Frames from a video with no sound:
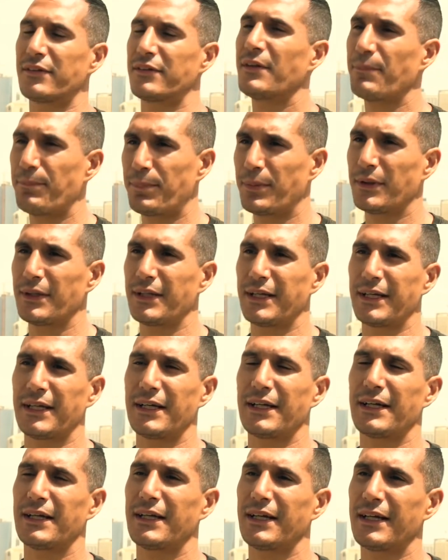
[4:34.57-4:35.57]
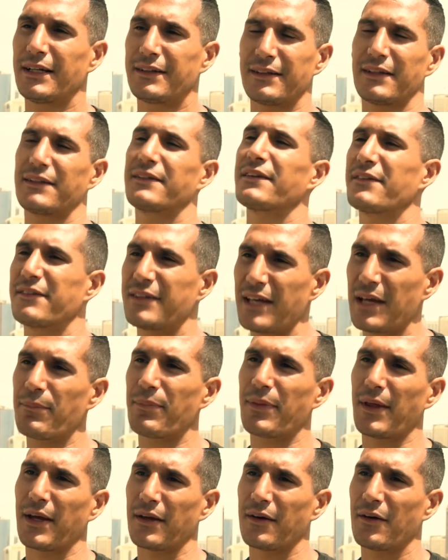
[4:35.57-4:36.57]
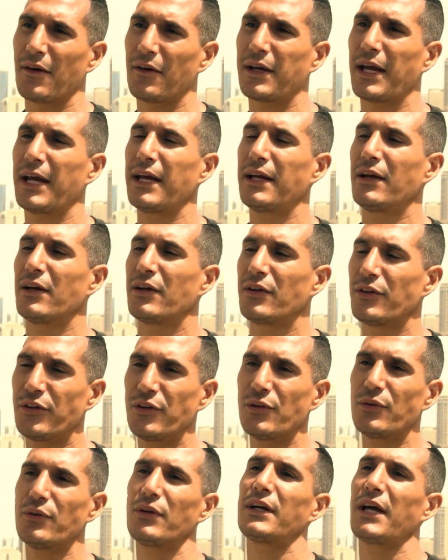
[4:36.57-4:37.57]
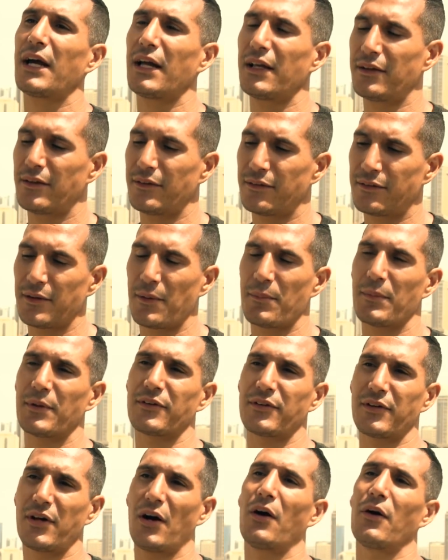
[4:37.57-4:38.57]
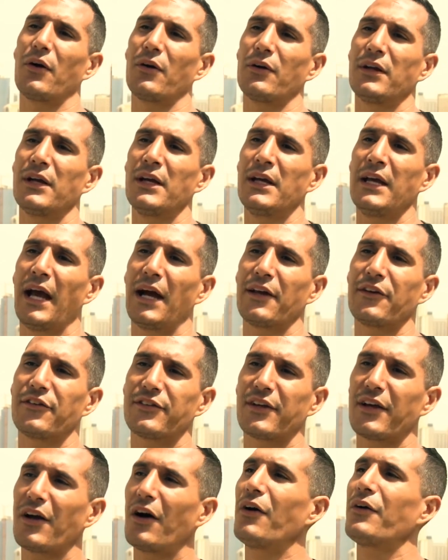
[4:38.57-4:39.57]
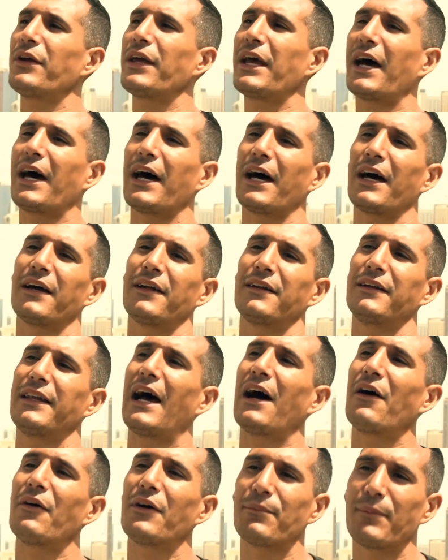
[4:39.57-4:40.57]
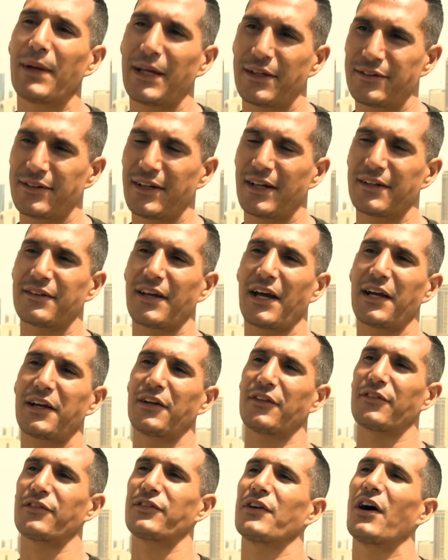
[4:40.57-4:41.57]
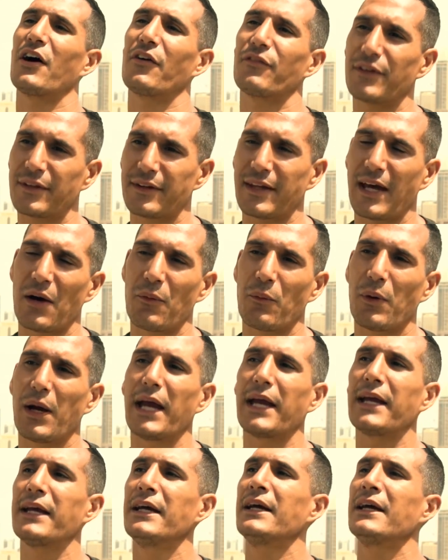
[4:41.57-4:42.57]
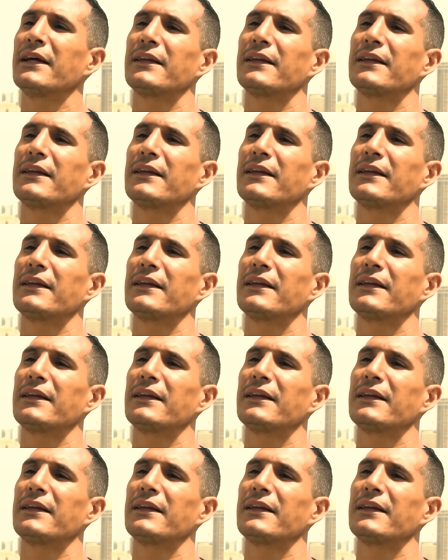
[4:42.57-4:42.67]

simply it's, it's the same thing, okay? You look at someone's code and you say, oh yeah, now it makes sense. I could have solved it that way.